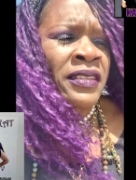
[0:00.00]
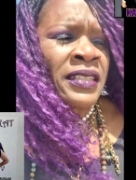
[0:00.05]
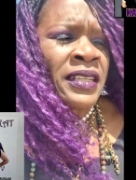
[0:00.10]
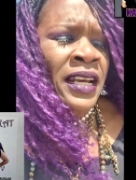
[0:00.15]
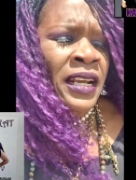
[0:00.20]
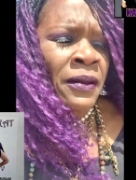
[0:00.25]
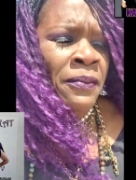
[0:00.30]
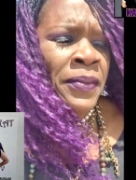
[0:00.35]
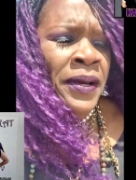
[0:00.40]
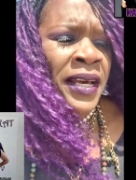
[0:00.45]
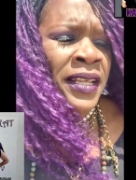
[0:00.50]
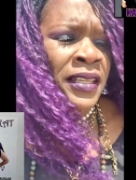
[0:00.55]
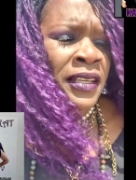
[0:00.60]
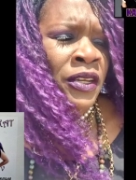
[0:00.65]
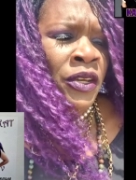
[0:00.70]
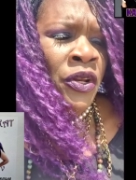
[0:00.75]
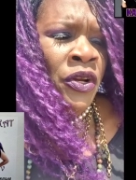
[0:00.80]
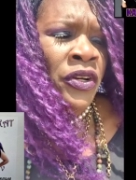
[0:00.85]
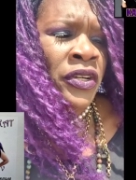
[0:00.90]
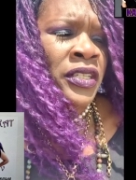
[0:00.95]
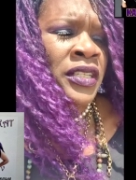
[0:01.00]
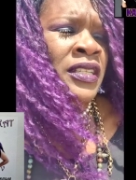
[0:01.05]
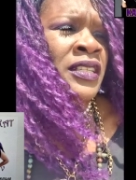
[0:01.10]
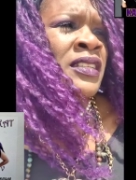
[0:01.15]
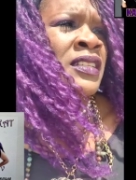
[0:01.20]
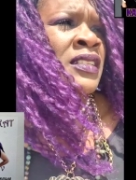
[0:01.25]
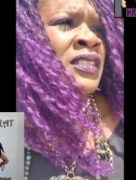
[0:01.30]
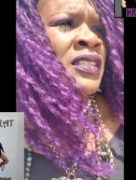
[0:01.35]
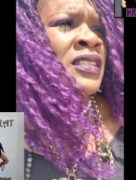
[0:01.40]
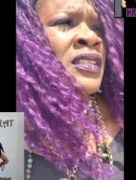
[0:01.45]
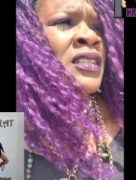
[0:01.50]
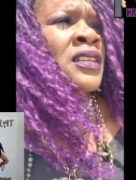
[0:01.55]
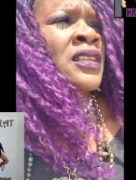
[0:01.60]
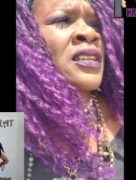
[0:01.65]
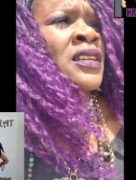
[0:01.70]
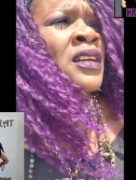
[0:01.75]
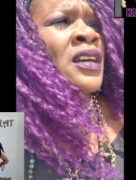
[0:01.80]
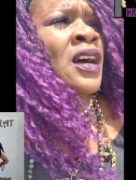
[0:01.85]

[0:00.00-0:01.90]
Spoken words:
a psychopathic narcissist,